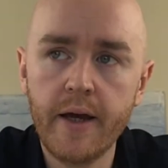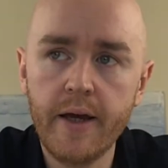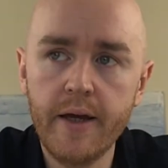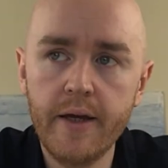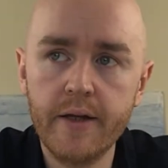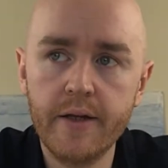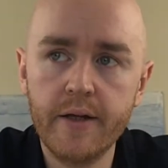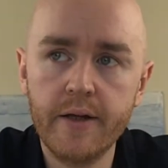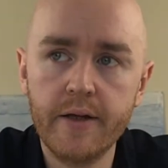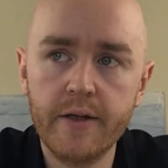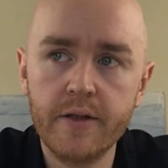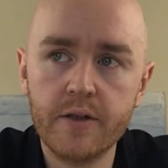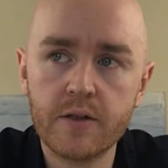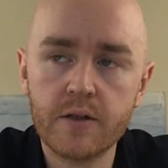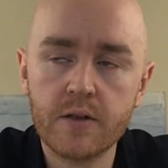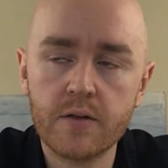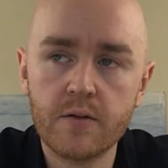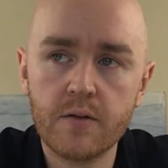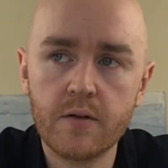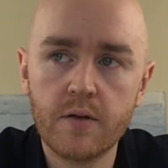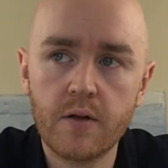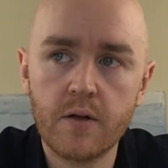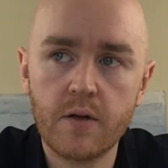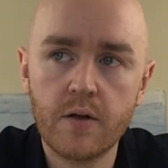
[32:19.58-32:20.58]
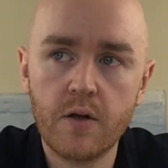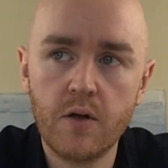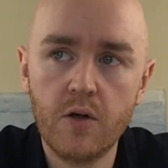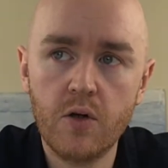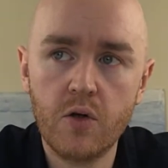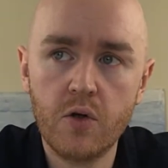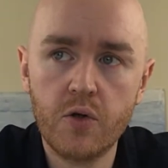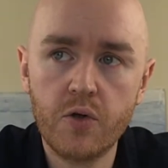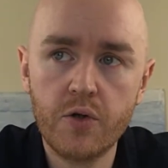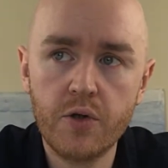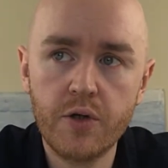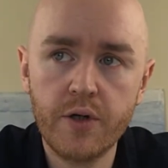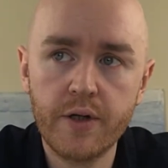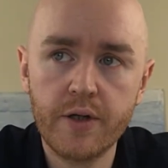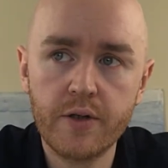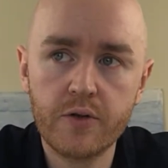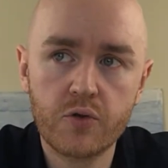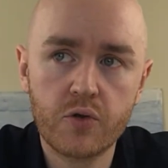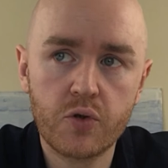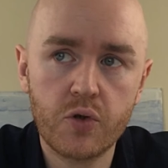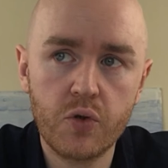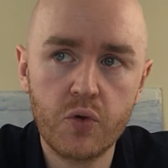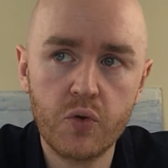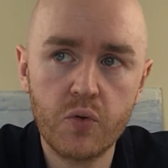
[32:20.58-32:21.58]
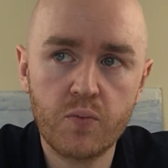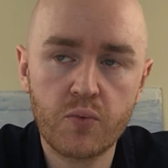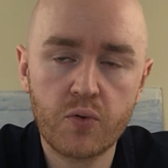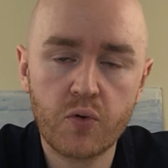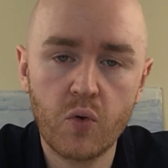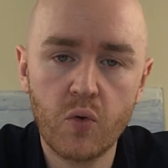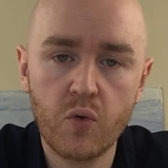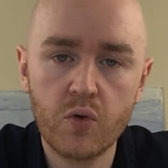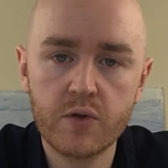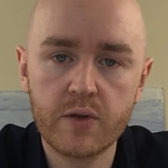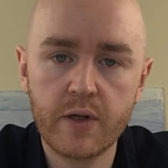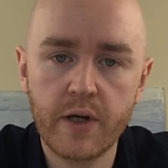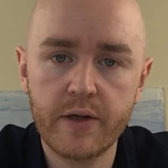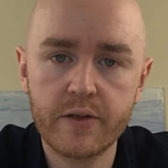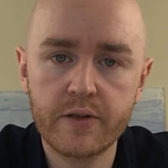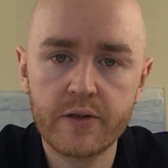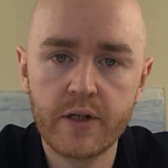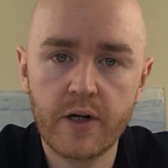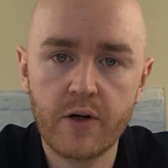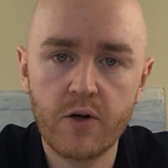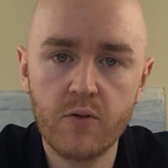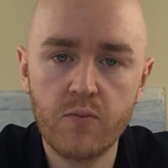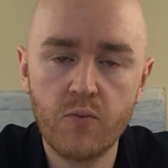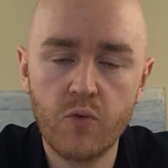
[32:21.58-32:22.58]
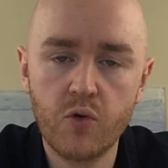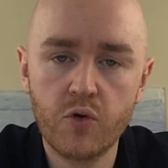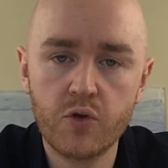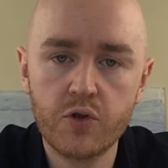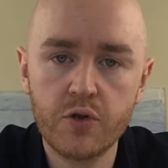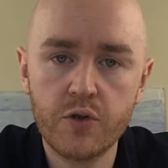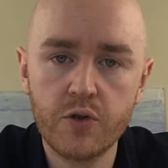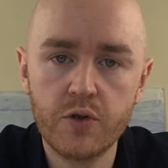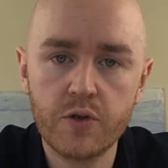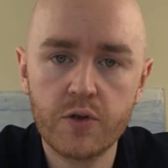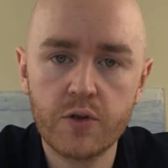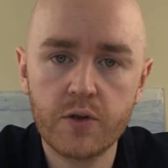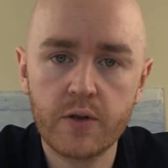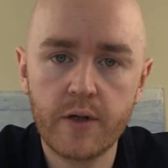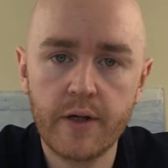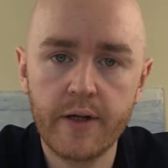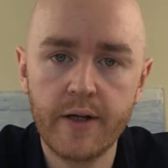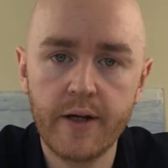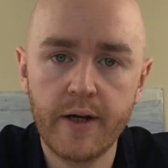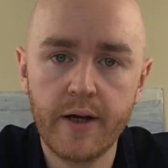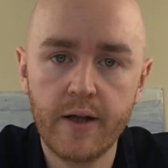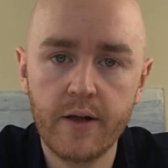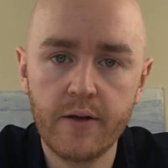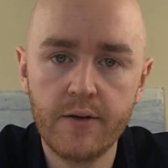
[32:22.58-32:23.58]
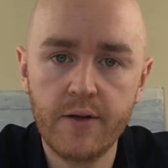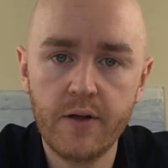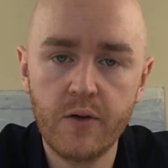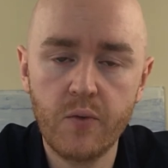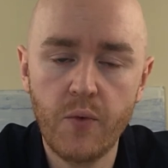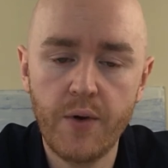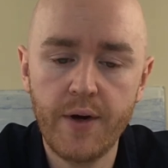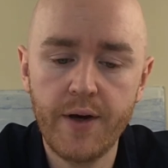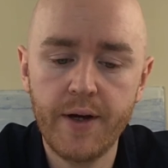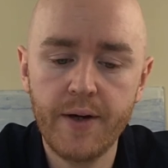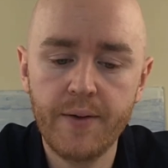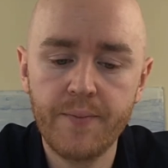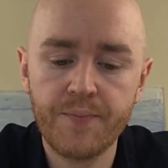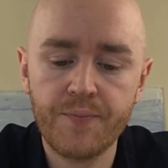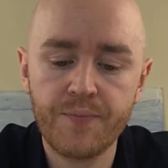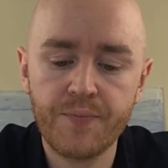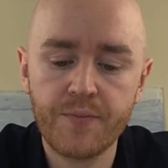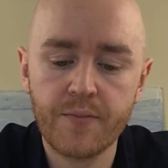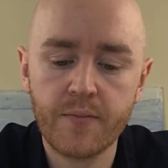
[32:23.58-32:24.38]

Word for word: it is learning to process our emotions in a healthy way